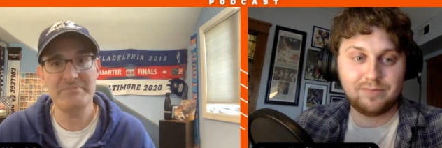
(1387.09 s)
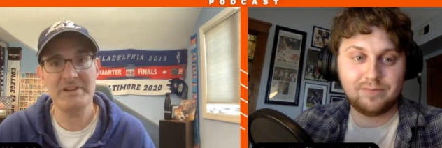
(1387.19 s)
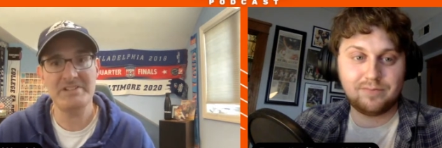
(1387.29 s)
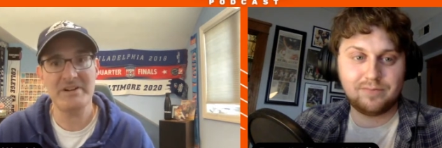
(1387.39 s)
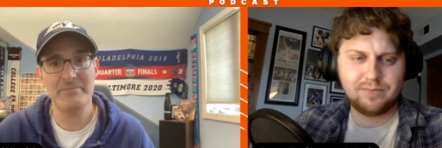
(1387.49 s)
Speaker 1: just
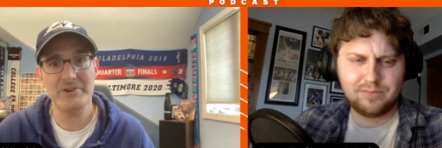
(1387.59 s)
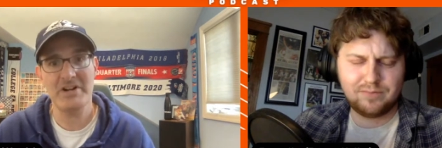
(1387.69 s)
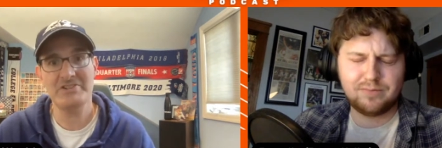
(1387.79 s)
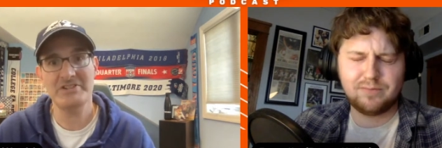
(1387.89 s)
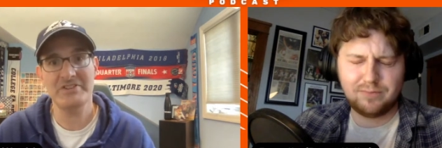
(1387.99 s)
based on
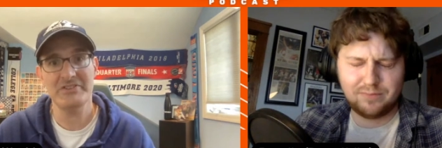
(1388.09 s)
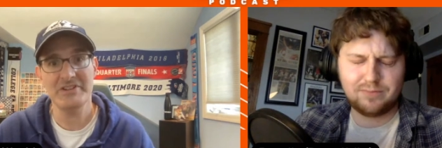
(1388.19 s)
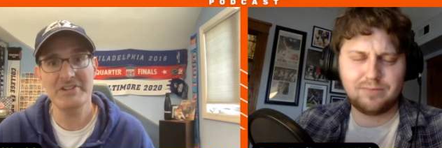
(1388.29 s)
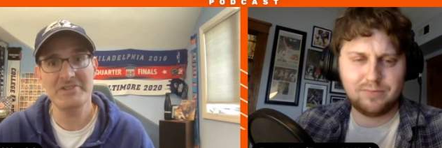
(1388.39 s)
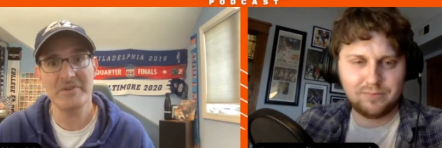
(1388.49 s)
production in the
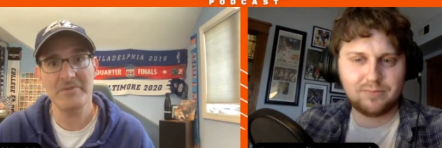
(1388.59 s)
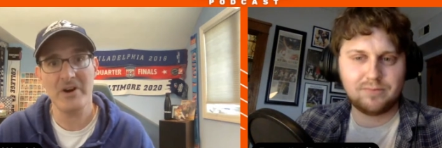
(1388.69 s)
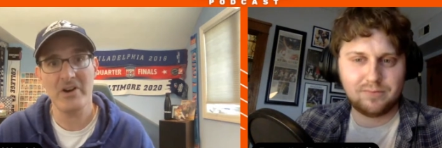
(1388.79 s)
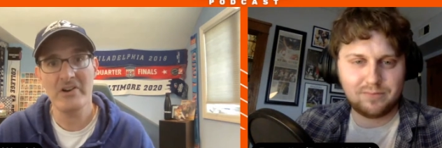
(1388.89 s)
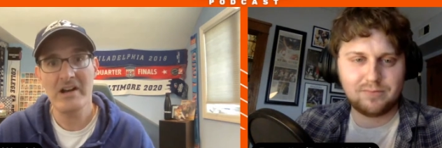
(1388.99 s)
league so
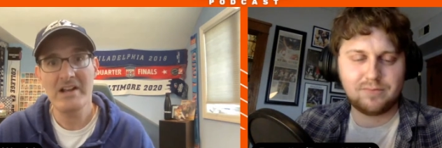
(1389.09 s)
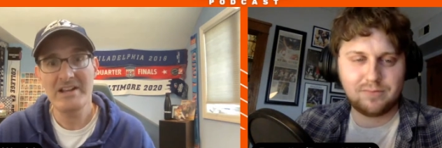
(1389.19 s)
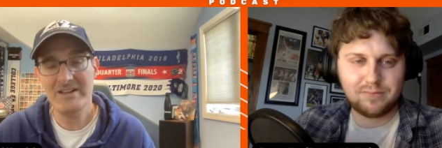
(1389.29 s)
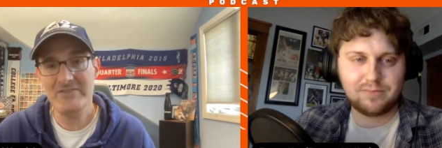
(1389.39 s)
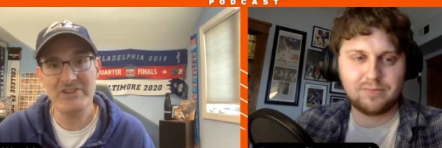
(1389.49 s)
far,
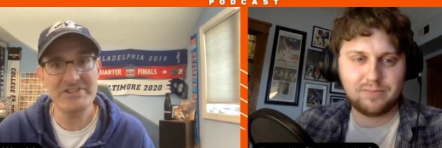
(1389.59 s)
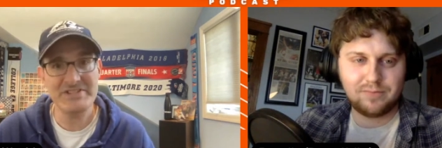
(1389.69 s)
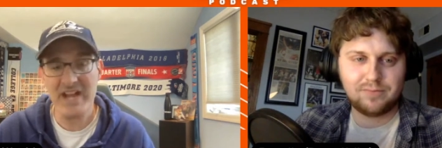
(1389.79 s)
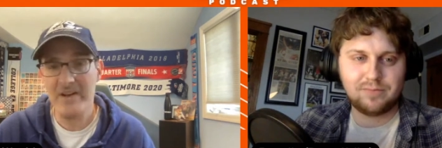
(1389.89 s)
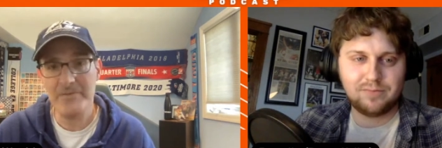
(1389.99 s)
even than
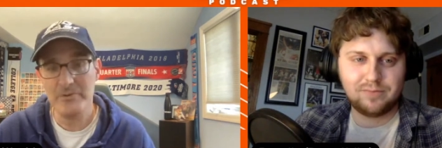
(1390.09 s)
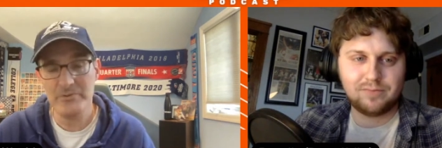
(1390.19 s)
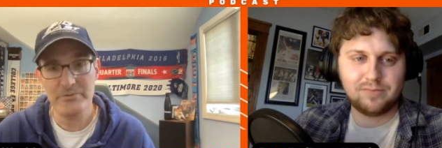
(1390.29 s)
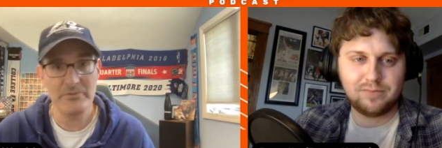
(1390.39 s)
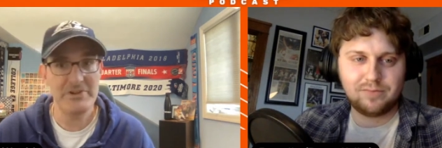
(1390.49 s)
Steph,
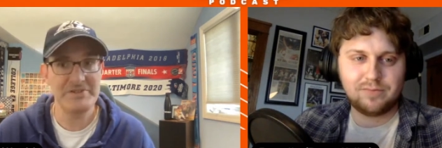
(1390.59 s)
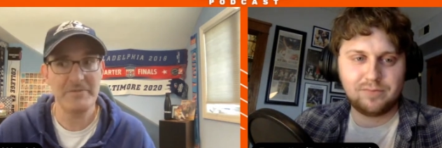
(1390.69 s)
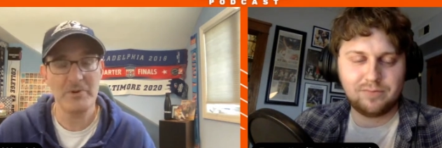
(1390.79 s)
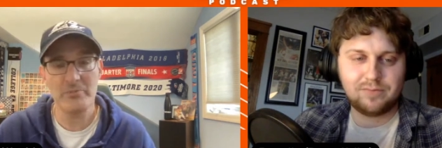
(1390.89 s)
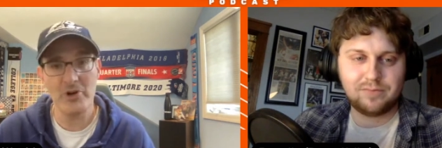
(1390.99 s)
who is
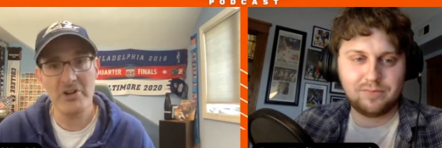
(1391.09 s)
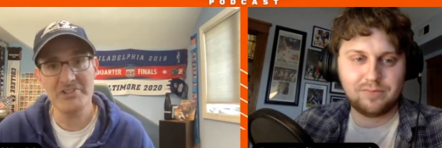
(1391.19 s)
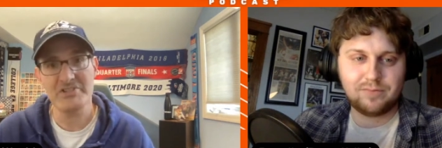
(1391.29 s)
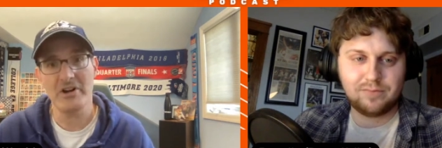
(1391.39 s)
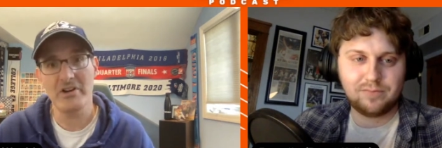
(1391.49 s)
a former
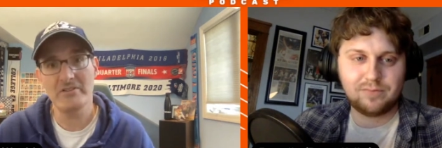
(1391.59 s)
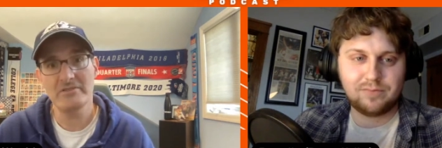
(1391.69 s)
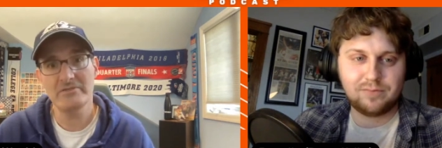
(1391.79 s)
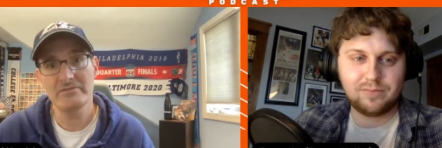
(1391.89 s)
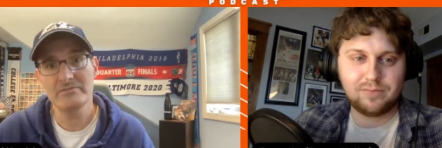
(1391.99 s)
All Star.
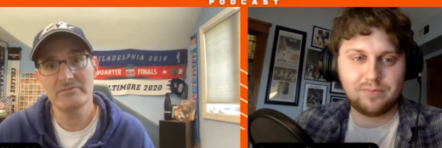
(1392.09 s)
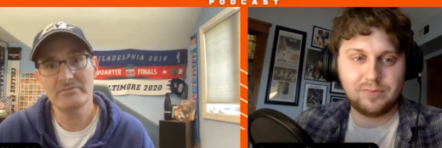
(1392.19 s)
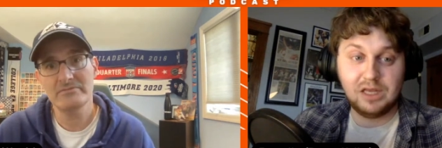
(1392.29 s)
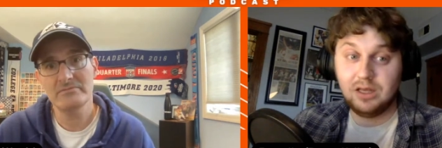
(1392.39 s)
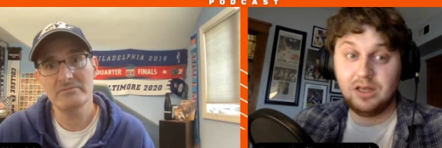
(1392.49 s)

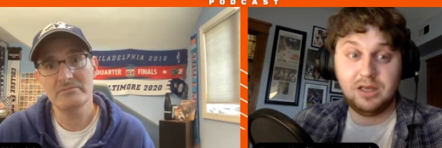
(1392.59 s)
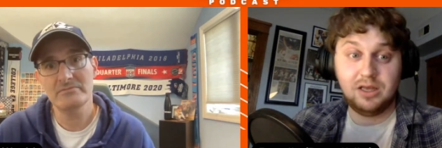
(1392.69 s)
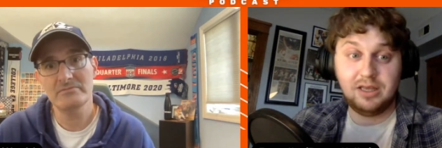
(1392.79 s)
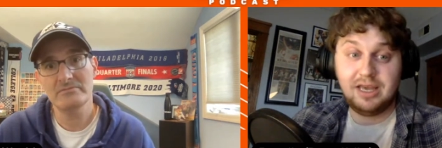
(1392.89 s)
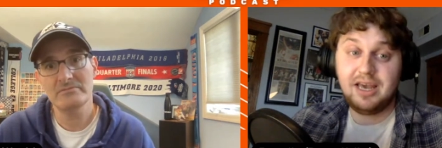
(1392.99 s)

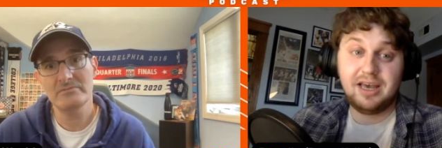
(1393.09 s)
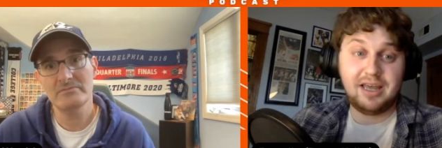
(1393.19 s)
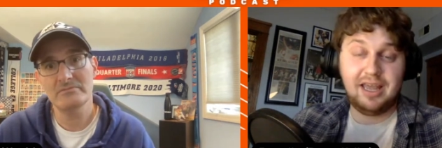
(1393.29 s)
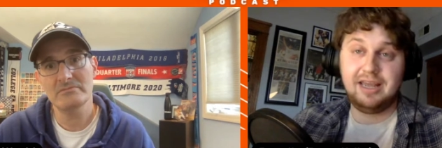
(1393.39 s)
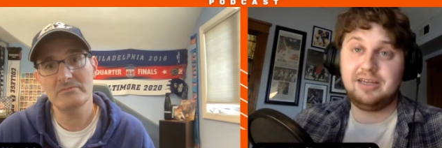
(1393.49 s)

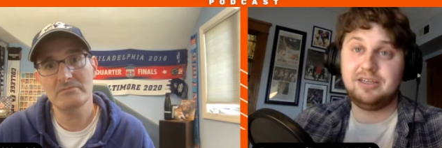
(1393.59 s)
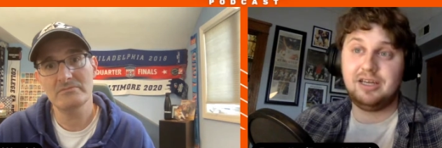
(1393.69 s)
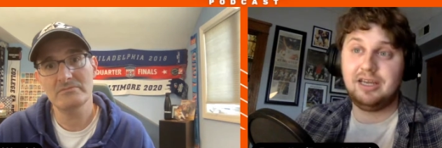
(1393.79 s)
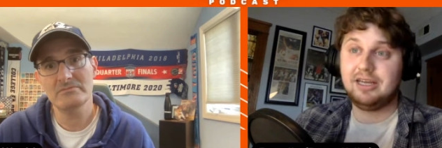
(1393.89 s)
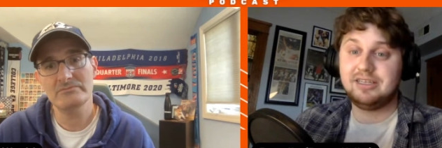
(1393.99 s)
Speaker 2: Yeah, and
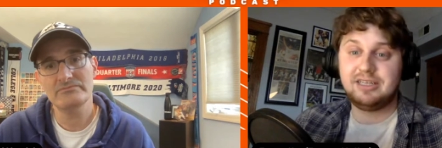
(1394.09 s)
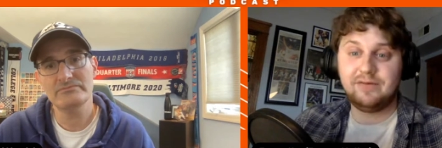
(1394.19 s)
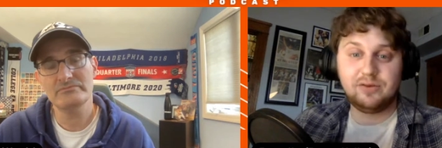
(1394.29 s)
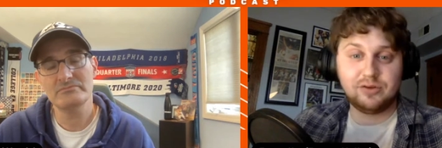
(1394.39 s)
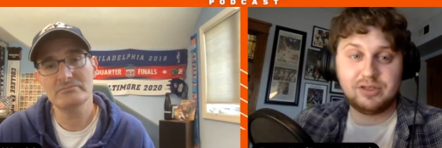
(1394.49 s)
again,
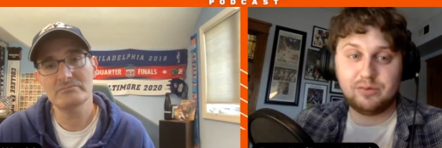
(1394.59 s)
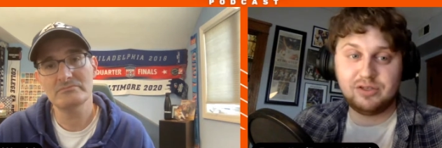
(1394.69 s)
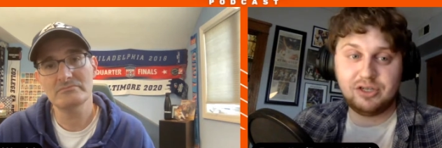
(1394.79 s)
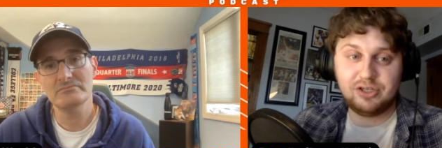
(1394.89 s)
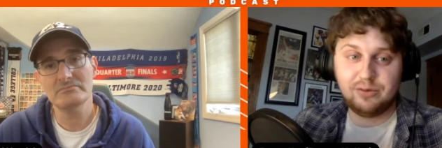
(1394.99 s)
Stef Dolson
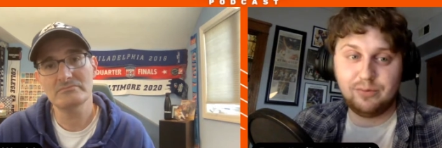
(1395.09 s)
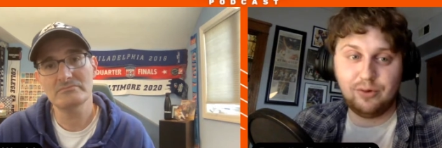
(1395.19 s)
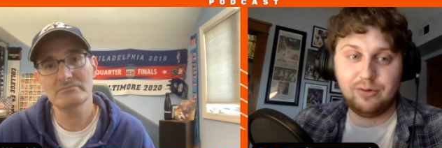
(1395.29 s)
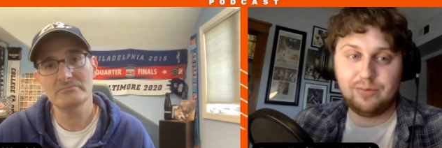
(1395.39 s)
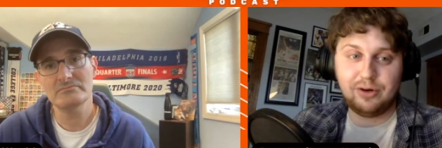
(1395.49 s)
was such an
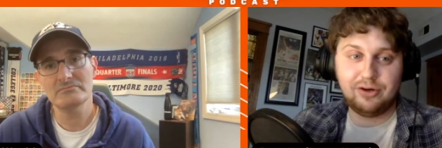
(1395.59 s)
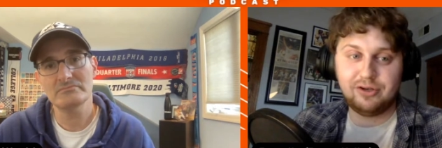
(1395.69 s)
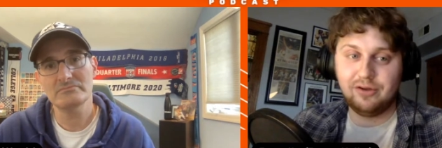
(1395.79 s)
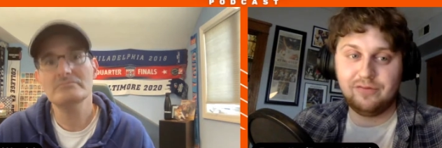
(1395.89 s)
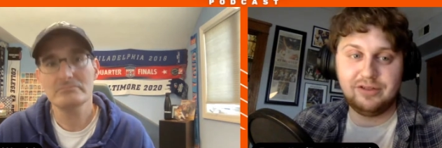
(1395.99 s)
important
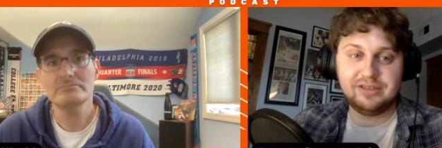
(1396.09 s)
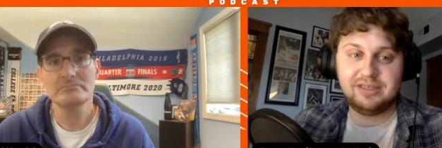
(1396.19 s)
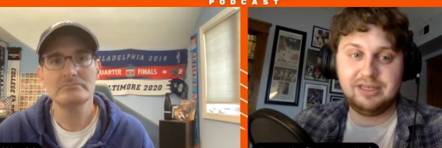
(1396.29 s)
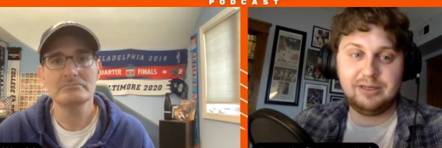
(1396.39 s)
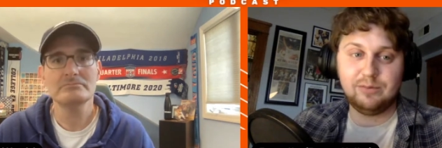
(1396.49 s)
part of
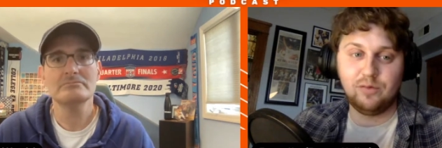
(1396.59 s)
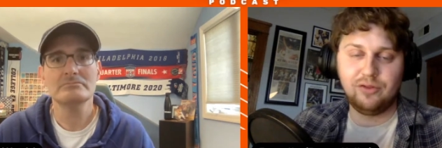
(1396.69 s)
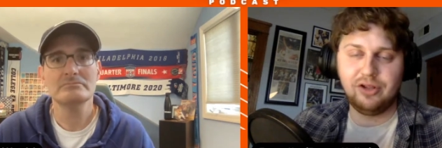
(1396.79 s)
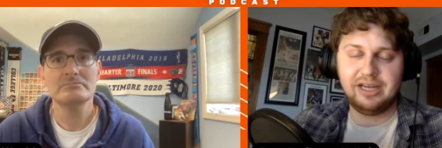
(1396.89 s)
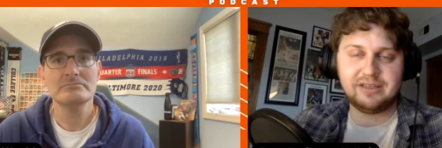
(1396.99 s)
this team
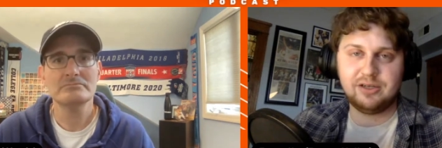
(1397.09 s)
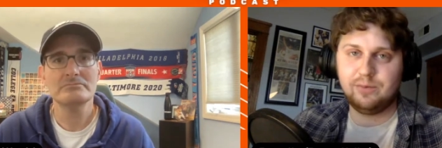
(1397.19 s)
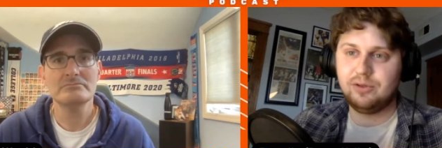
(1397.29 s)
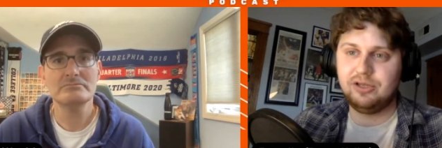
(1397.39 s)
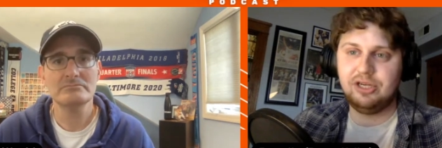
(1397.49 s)
over the last
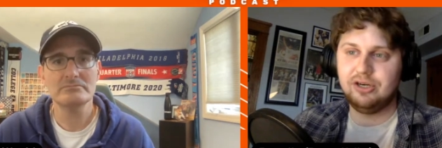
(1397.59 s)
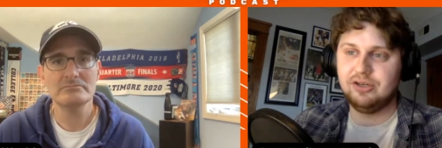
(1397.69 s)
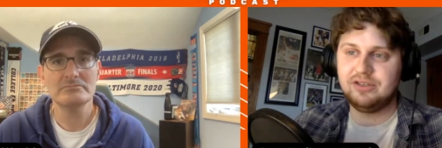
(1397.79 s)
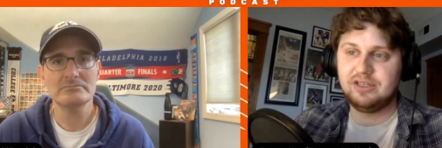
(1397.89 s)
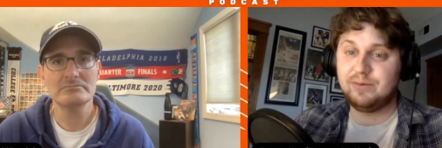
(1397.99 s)
couple of
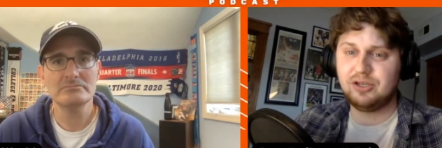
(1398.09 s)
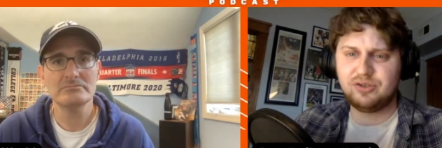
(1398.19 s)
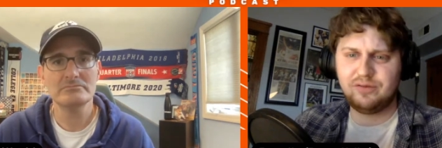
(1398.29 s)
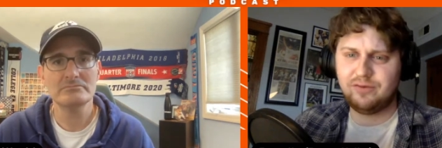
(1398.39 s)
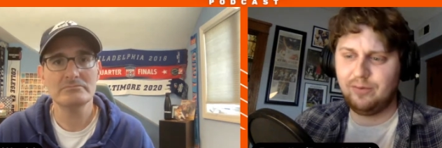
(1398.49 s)
years,
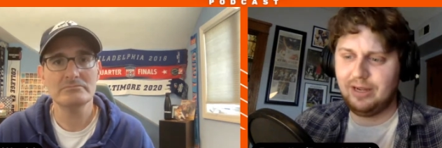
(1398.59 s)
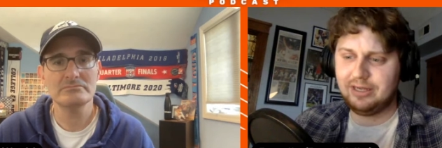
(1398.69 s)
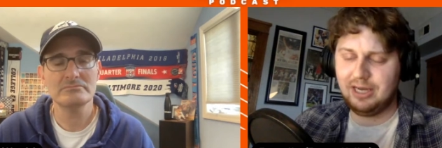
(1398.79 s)
especially from a